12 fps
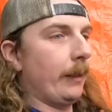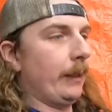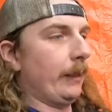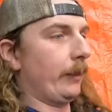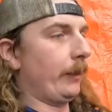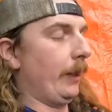Then I
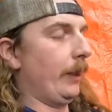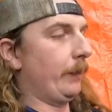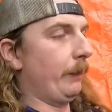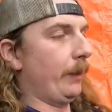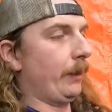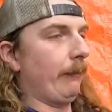get the
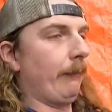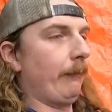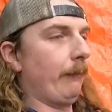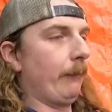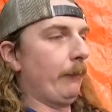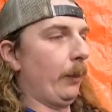
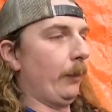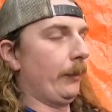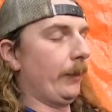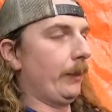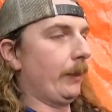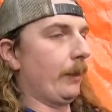transmission
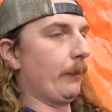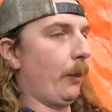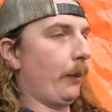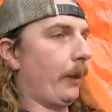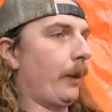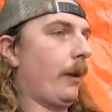bolted to the
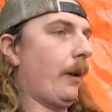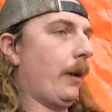motor.